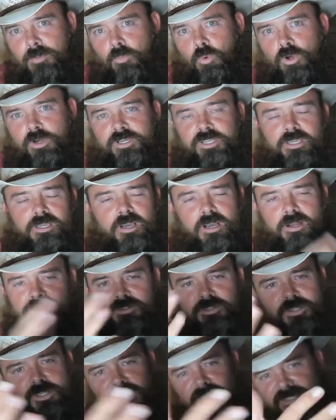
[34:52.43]
I'm working on.
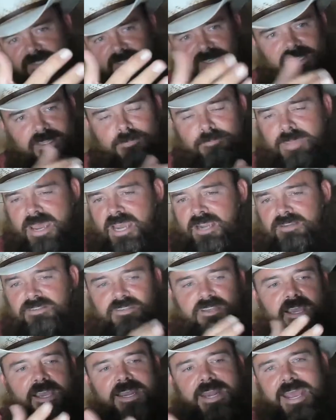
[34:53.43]
So you can see the
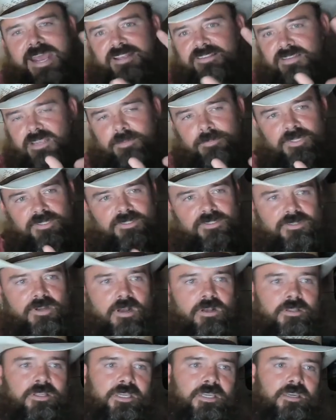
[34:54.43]
backside as I'm
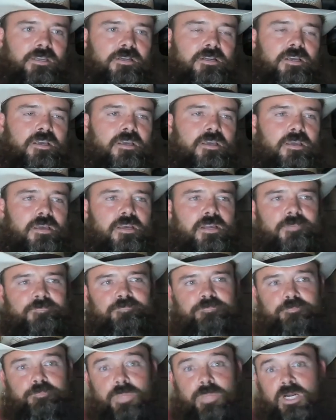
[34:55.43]
installing it.
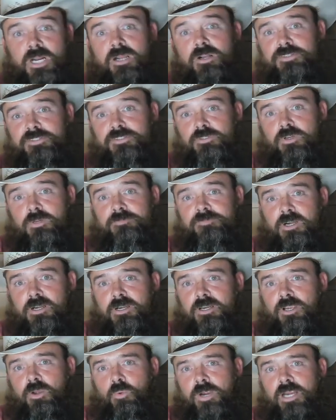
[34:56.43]
But I also am
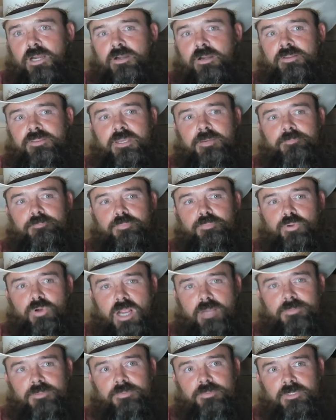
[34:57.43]
very aware that
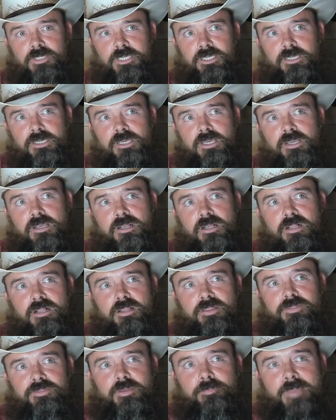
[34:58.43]
probably
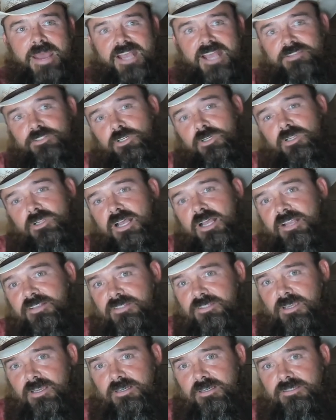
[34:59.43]
the master class
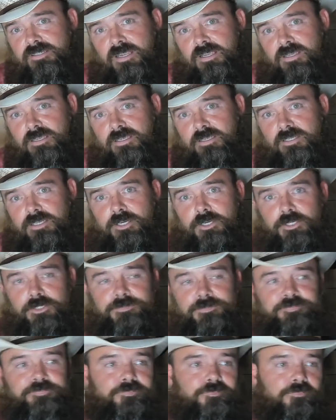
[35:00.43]
is going to take a
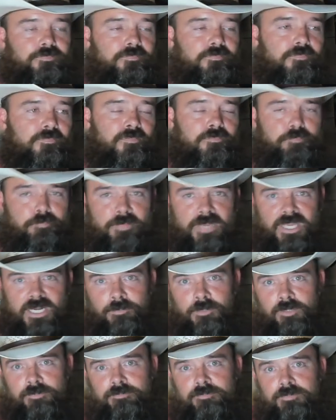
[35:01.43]
year
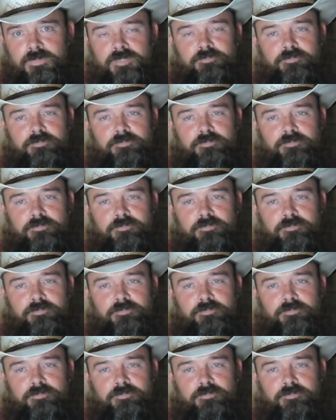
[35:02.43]
minimum,